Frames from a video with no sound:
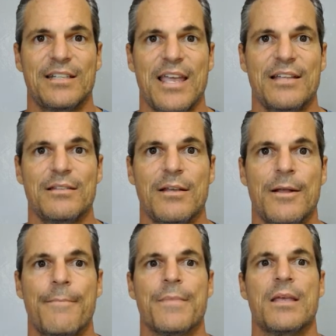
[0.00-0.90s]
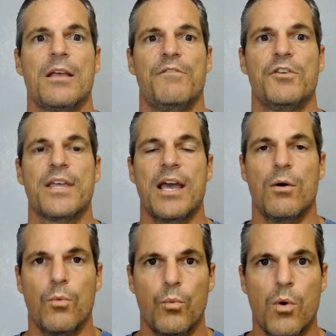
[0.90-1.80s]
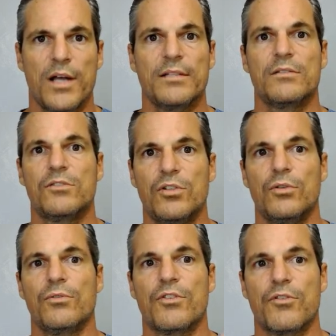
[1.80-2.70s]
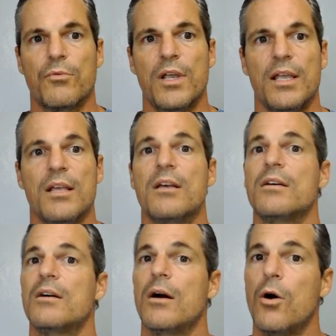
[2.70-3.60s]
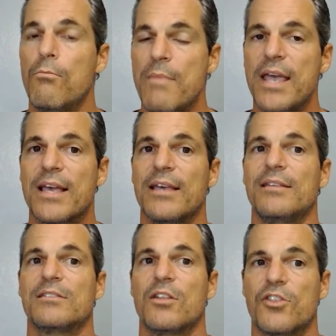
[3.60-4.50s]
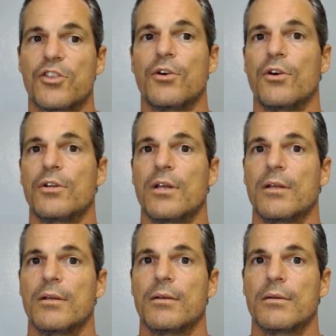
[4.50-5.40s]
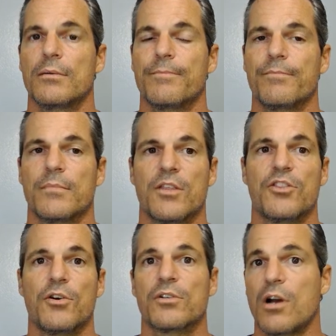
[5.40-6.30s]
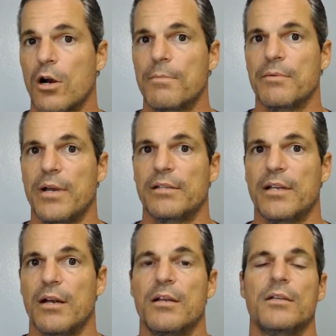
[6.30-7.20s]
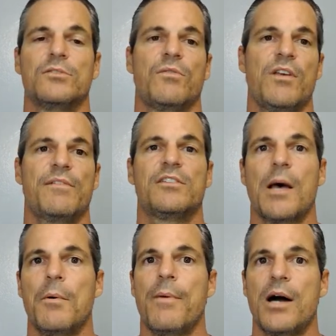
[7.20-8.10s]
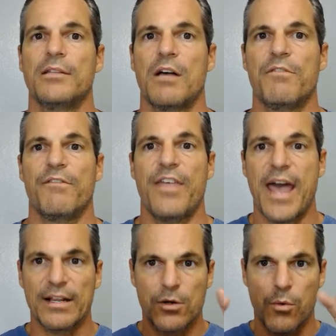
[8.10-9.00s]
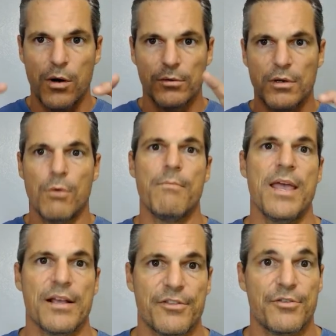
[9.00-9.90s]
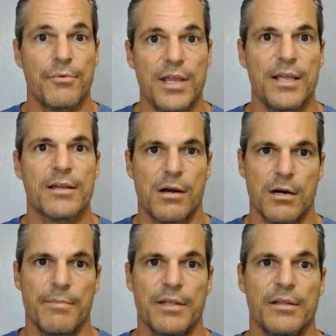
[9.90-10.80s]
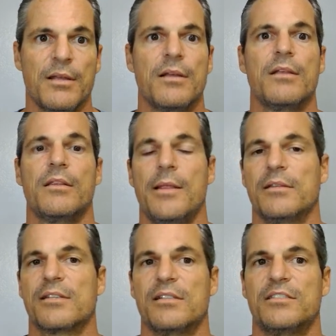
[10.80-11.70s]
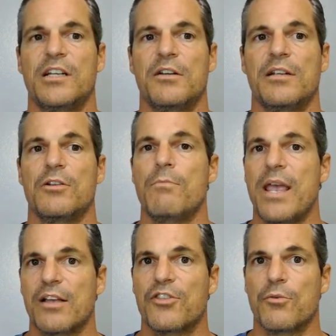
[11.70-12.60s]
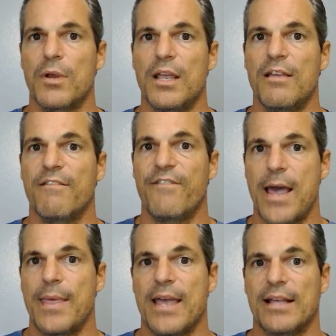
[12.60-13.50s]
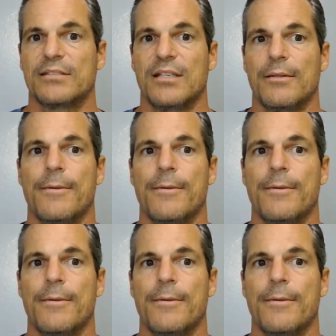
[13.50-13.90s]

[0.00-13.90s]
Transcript: end, if you count one, two, three, omega is the third the third carbon right there. So if you have a double bond off of that, quote, omega three carbon, then it's considered an omega three fatty acid.